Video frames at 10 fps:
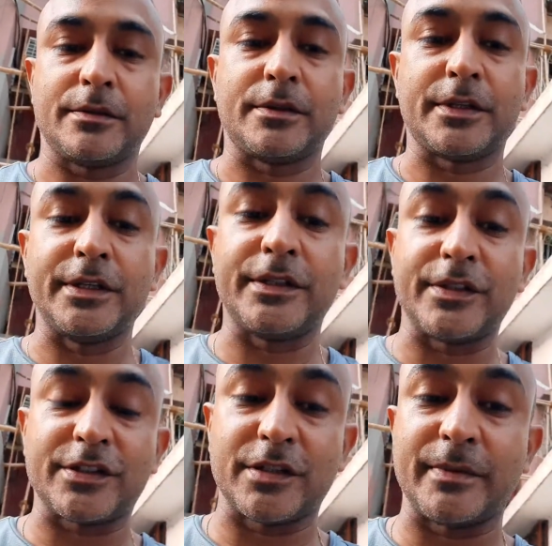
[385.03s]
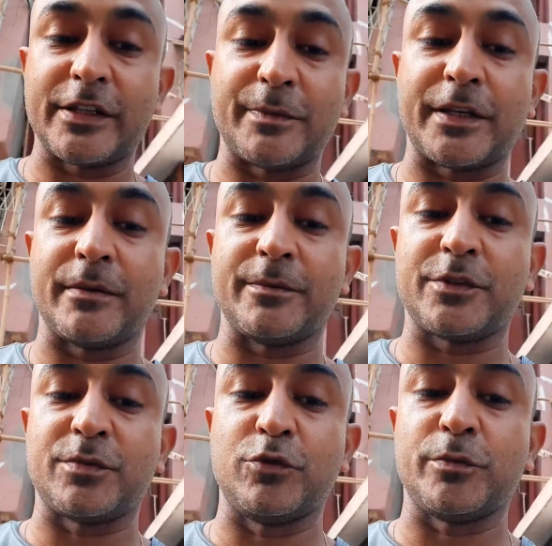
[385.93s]
The key system has become
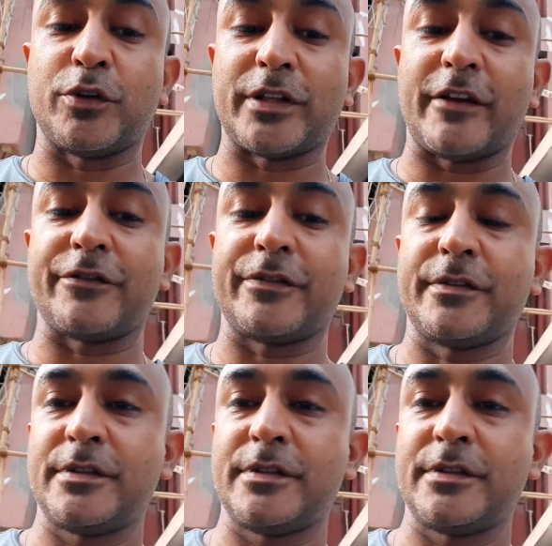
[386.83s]
smooth because I have